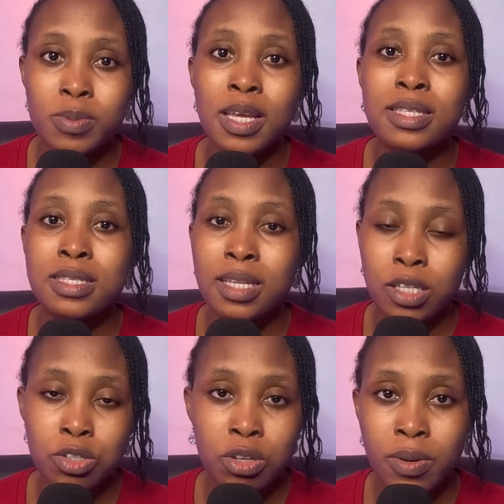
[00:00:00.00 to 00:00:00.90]
that
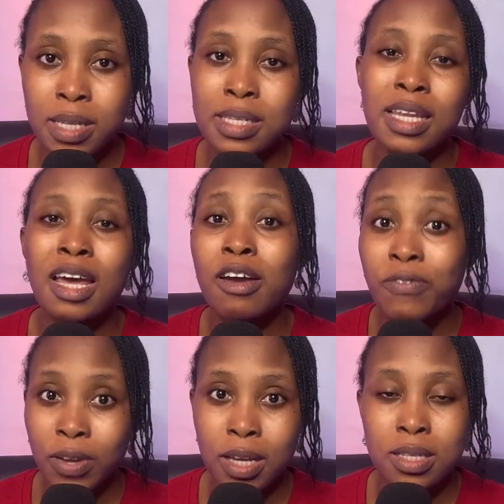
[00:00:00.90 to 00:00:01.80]
Nigerians and
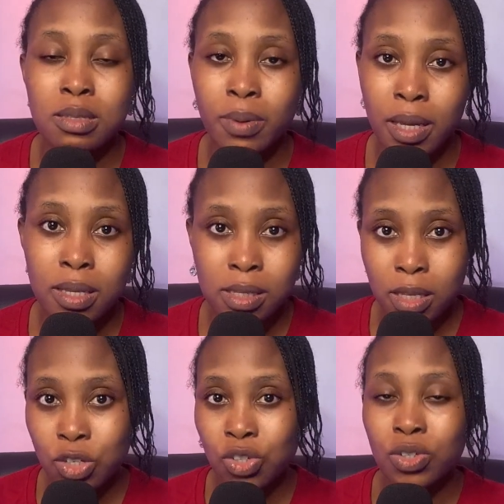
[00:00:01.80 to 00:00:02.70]
Africans by
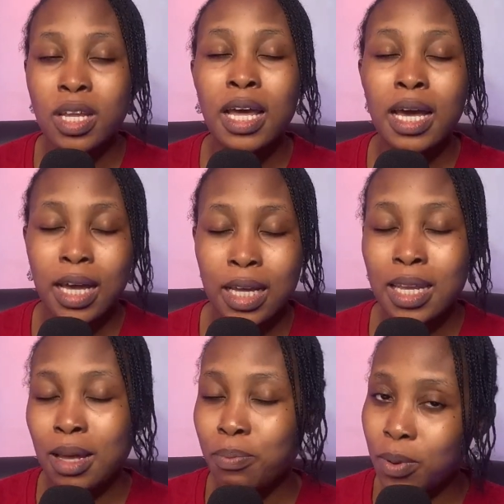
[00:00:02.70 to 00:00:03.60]
extension
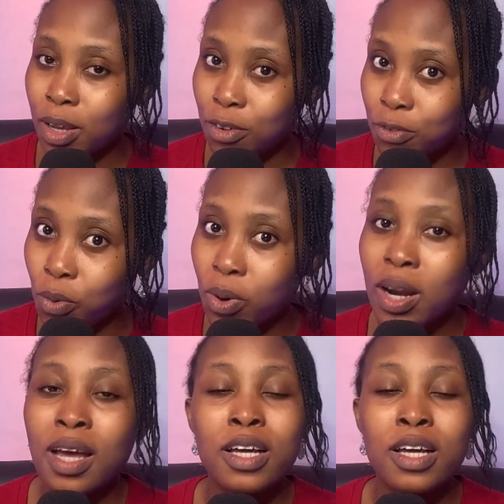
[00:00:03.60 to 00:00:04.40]
can apply for.